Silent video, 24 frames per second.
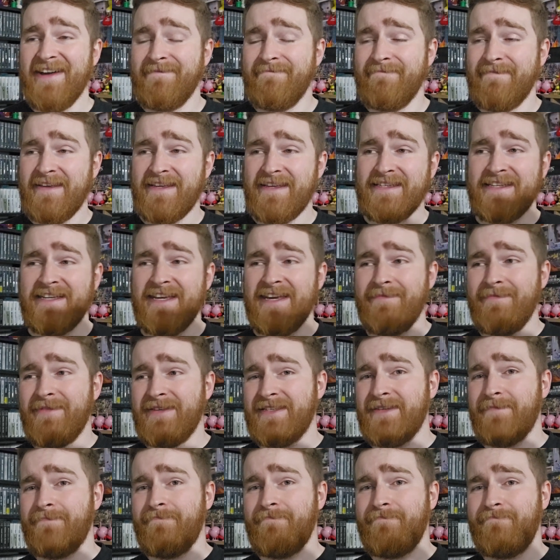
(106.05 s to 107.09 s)
This game is
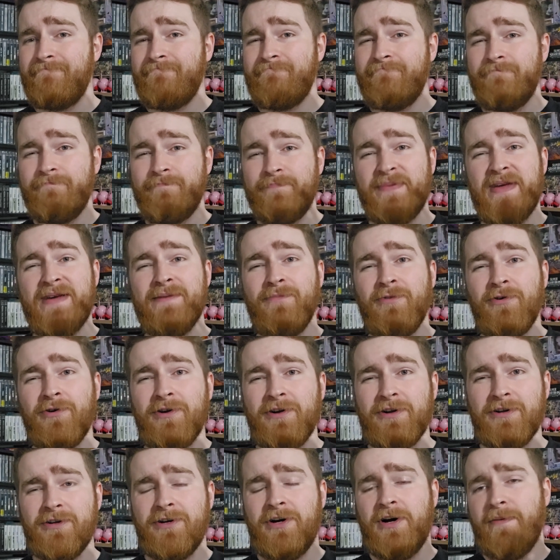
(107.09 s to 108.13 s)
a bit more
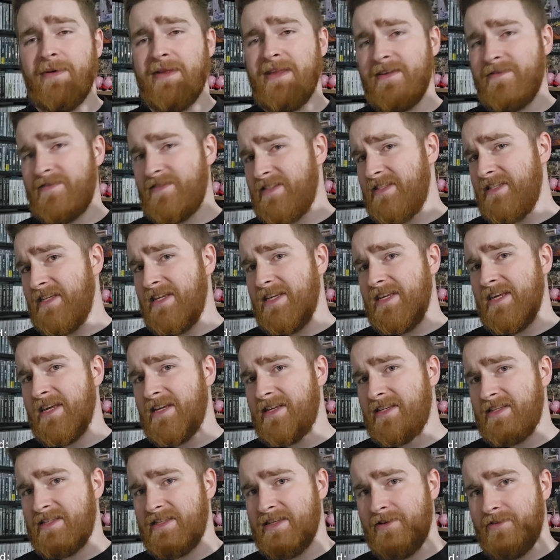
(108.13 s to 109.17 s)
uncommon. If CEX
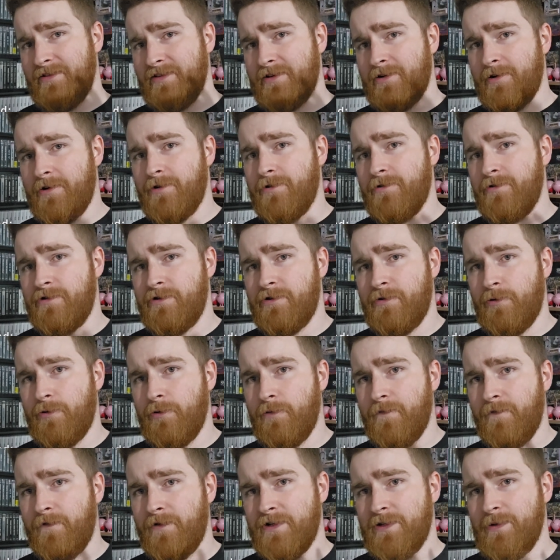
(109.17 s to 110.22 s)
sell the cartridge
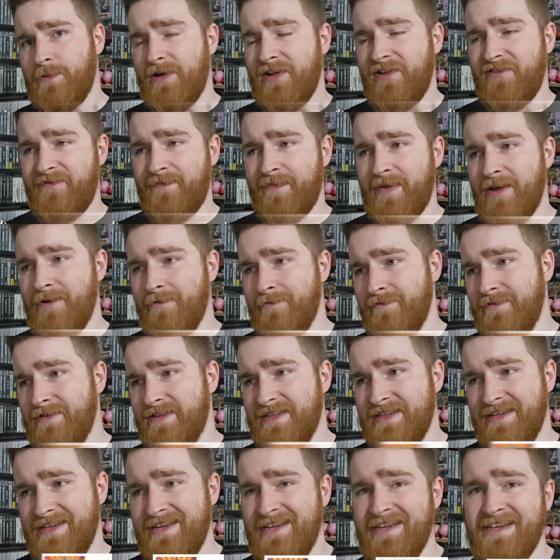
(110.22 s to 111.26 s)
alone for
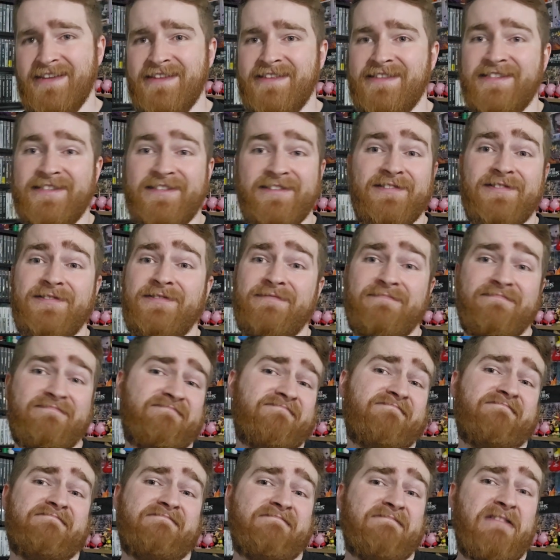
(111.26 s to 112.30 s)
£12, so
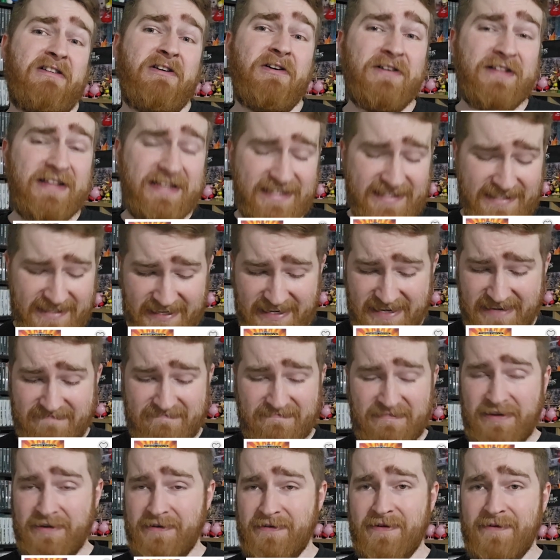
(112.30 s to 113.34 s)
honestly
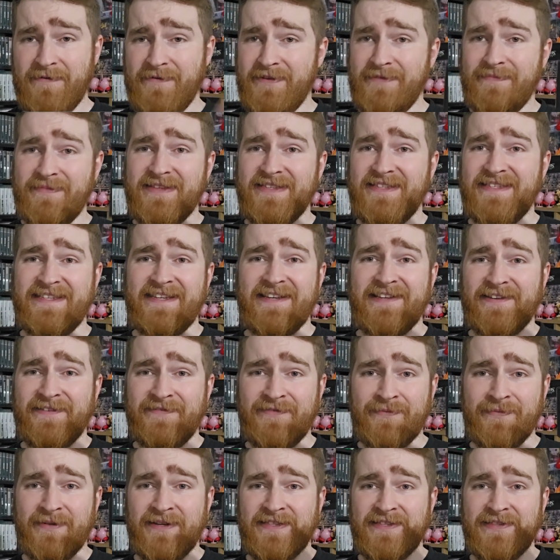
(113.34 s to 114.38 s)
it would have been silly
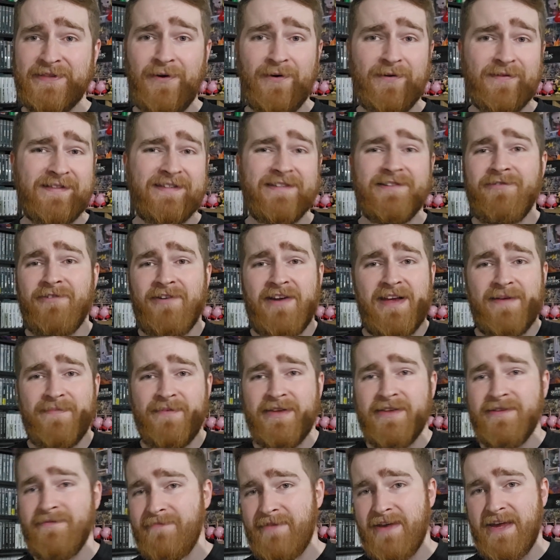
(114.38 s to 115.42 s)
for me not to grab
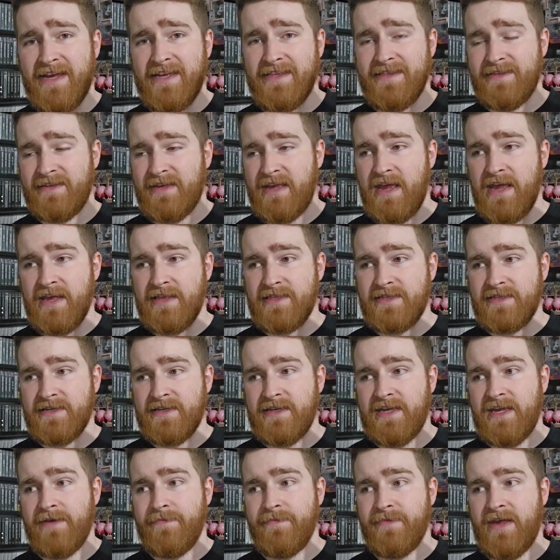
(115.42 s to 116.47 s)
it, and it's a
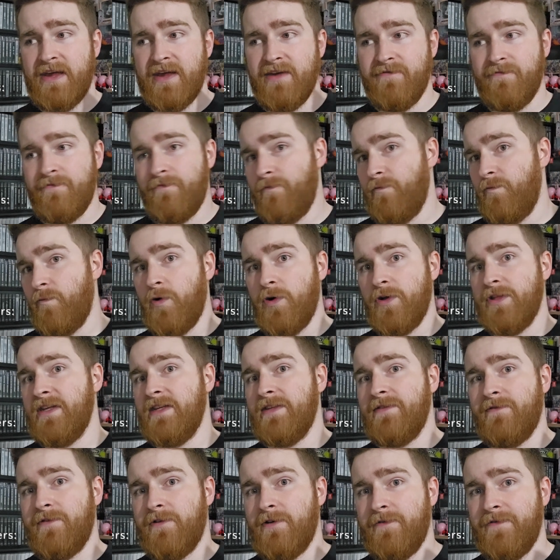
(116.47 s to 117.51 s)
game that I've wanted
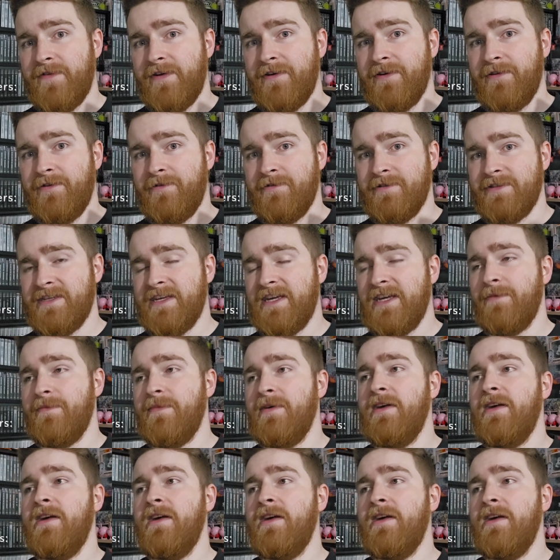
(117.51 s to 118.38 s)
for a very long time.